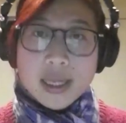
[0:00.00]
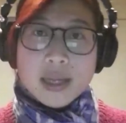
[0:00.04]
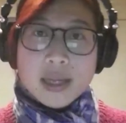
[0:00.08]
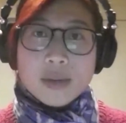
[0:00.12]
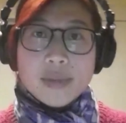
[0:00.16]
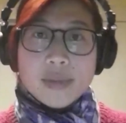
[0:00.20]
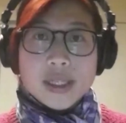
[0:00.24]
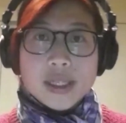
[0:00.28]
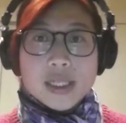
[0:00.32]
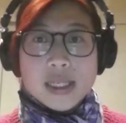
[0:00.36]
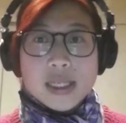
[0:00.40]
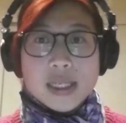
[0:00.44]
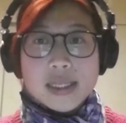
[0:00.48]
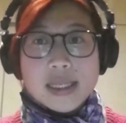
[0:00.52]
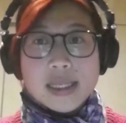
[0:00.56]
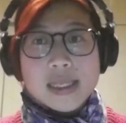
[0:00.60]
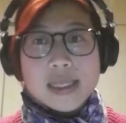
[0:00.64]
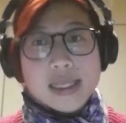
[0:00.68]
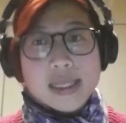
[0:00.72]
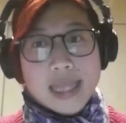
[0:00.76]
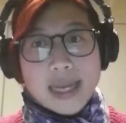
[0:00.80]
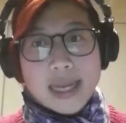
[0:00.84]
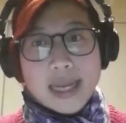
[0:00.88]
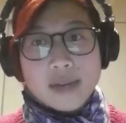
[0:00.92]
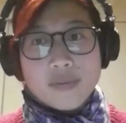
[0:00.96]
which is the
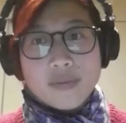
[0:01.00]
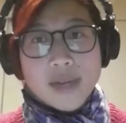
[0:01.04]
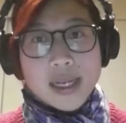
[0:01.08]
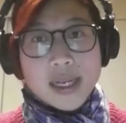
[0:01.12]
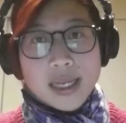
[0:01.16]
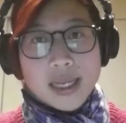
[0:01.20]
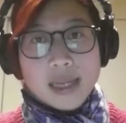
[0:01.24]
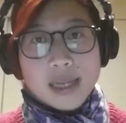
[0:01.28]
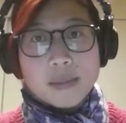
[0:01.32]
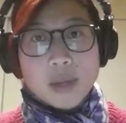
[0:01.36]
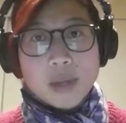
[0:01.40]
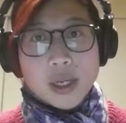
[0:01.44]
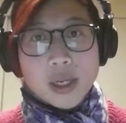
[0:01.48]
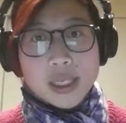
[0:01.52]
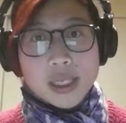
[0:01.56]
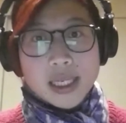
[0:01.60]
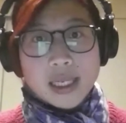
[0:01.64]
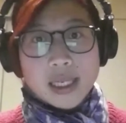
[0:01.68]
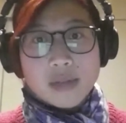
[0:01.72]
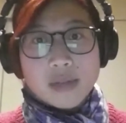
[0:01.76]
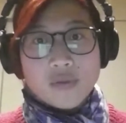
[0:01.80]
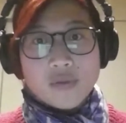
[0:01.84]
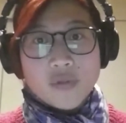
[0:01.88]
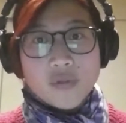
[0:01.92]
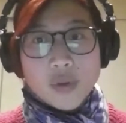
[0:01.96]
state funding
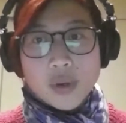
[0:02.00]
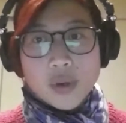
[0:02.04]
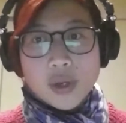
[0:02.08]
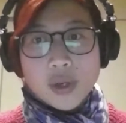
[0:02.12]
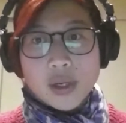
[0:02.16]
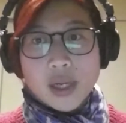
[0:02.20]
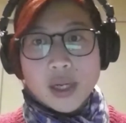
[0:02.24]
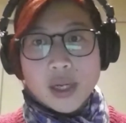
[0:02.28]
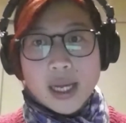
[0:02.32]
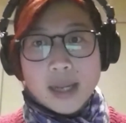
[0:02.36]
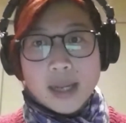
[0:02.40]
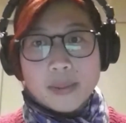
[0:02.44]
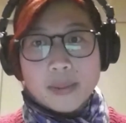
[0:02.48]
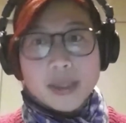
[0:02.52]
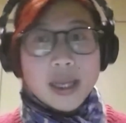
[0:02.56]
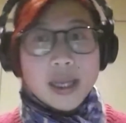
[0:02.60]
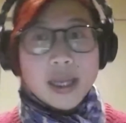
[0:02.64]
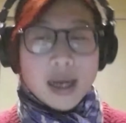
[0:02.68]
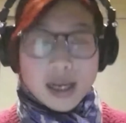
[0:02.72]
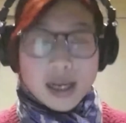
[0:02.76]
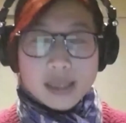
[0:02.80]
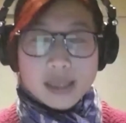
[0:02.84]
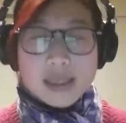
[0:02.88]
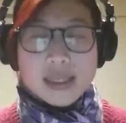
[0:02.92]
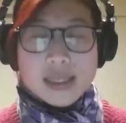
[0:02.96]
body for the
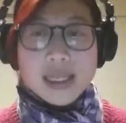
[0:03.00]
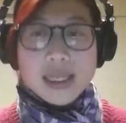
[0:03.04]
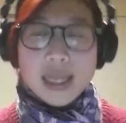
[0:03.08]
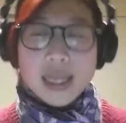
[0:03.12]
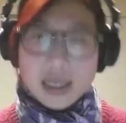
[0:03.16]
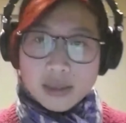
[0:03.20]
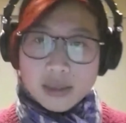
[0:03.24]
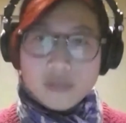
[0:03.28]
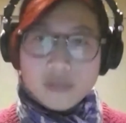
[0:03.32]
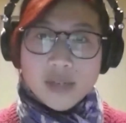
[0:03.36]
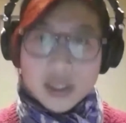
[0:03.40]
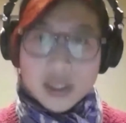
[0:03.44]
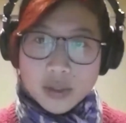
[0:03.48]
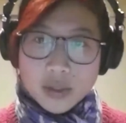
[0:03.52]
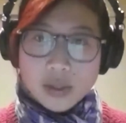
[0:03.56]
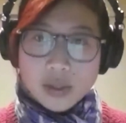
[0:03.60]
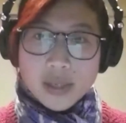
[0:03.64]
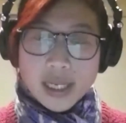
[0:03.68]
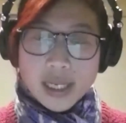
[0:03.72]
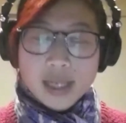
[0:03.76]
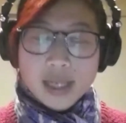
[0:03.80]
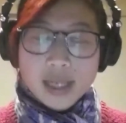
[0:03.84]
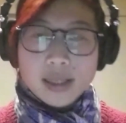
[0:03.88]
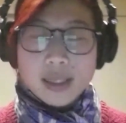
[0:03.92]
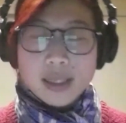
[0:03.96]
arts in
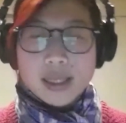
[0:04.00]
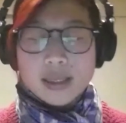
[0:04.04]
Victoria,